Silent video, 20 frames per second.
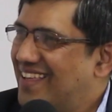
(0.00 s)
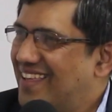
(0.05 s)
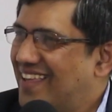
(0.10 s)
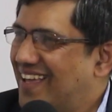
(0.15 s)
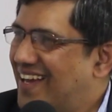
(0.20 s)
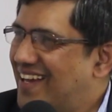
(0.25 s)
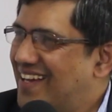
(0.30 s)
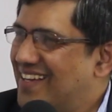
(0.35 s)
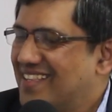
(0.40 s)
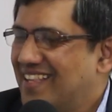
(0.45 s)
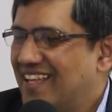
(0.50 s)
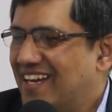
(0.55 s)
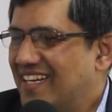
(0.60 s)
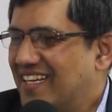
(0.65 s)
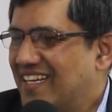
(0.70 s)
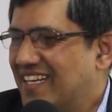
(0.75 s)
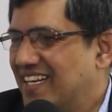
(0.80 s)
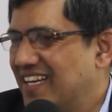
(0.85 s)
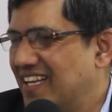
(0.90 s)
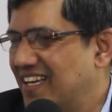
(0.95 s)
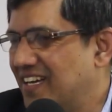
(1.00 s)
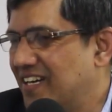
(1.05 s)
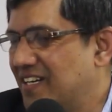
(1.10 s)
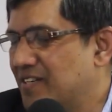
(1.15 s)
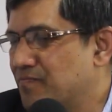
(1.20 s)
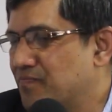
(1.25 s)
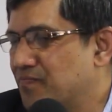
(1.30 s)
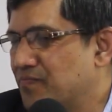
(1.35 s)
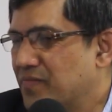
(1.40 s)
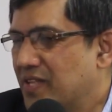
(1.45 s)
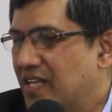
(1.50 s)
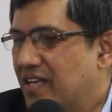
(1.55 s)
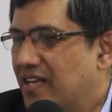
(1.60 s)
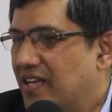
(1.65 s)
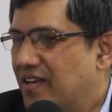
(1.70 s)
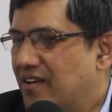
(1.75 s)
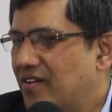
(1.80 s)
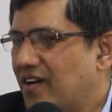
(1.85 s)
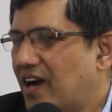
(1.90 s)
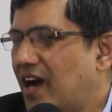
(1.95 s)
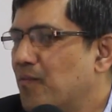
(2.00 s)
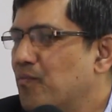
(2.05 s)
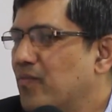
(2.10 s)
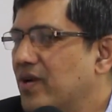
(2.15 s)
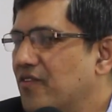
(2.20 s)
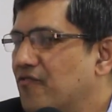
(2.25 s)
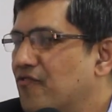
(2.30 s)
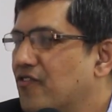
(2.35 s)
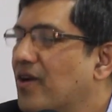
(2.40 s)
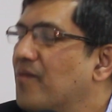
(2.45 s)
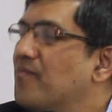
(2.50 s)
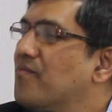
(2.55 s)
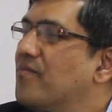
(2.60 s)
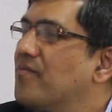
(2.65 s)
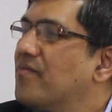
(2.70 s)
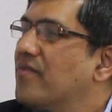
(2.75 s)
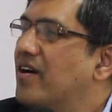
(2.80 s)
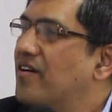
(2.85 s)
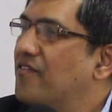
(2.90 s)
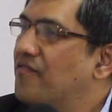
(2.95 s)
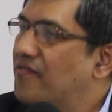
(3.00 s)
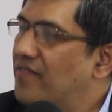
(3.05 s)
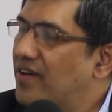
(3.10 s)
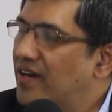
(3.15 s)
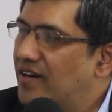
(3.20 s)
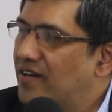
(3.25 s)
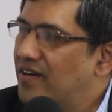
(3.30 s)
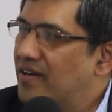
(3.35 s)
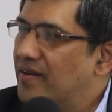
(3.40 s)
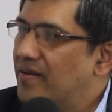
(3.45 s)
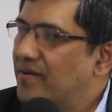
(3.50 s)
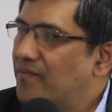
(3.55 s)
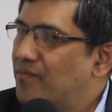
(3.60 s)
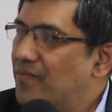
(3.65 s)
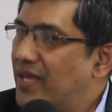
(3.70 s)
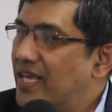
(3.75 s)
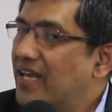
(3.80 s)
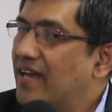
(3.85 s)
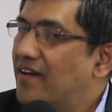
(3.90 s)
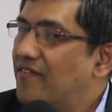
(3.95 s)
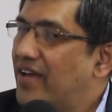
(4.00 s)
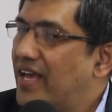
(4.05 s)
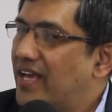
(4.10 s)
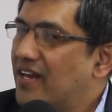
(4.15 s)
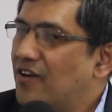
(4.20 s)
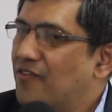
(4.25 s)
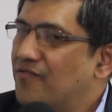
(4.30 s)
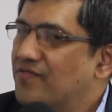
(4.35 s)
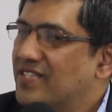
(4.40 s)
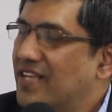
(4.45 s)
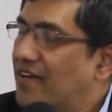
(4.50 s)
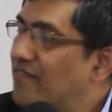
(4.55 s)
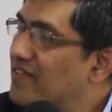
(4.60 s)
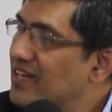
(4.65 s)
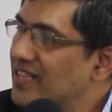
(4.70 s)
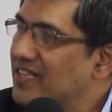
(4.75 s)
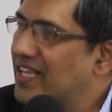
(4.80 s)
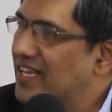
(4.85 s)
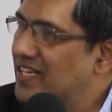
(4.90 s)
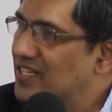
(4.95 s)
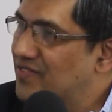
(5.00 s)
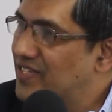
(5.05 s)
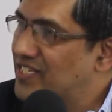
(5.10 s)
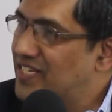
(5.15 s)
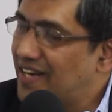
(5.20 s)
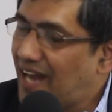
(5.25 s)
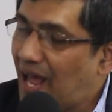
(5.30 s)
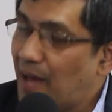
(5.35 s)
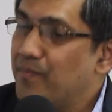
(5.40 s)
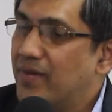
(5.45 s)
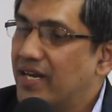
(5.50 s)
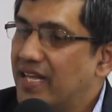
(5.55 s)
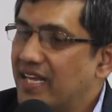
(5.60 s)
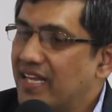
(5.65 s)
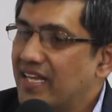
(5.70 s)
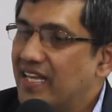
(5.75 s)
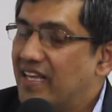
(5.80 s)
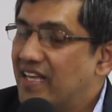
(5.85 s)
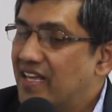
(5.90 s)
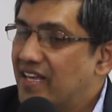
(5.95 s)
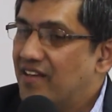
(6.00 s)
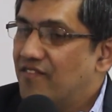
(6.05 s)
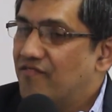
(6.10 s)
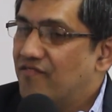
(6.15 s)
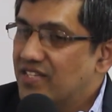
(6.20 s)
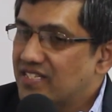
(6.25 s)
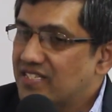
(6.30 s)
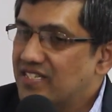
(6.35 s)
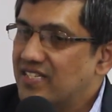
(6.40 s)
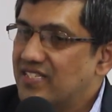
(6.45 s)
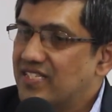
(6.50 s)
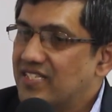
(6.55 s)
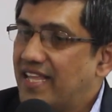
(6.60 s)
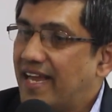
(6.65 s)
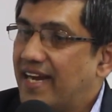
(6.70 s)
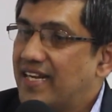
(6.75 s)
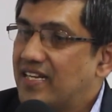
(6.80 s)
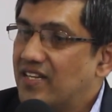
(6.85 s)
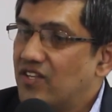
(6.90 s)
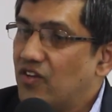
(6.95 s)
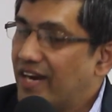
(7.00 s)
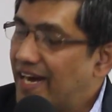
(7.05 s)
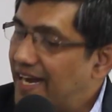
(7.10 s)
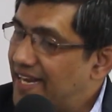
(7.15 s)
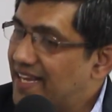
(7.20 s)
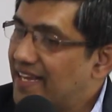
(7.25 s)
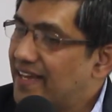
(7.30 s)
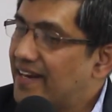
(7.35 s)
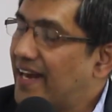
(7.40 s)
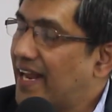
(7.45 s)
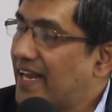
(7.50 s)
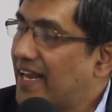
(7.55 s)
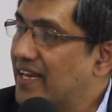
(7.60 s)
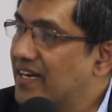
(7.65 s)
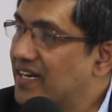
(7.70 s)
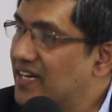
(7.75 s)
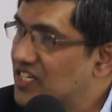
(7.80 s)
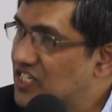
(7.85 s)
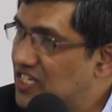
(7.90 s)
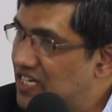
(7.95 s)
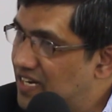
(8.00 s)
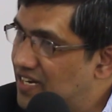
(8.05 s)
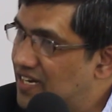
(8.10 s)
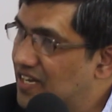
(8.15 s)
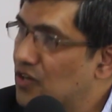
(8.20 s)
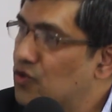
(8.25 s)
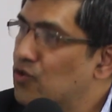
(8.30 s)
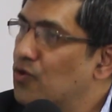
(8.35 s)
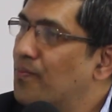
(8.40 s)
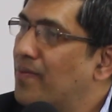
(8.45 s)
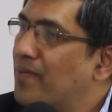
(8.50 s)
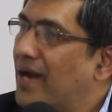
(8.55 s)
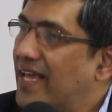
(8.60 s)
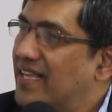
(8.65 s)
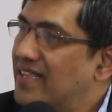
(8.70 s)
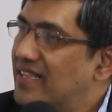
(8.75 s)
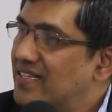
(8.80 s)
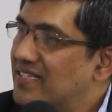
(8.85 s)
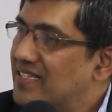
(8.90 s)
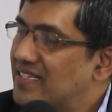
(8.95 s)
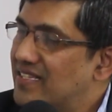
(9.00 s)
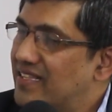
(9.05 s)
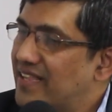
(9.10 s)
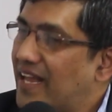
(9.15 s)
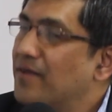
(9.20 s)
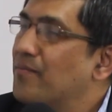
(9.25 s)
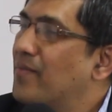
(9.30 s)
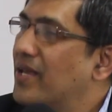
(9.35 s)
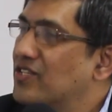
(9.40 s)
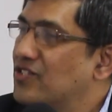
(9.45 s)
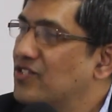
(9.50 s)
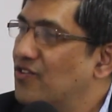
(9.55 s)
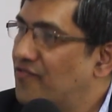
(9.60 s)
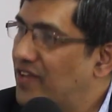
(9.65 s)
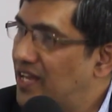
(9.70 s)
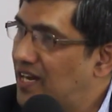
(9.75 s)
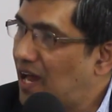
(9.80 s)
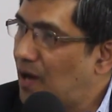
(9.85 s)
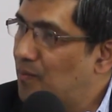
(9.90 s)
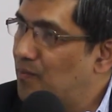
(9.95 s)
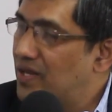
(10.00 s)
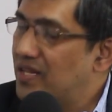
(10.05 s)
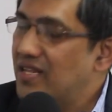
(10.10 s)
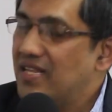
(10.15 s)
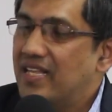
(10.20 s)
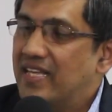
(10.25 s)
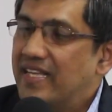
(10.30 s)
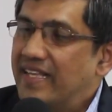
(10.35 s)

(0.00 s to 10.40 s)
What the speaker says: Yeah, that humble from being aware of several things which are happening. First is that you're getting a recognition in a group like this that makes you feel humble.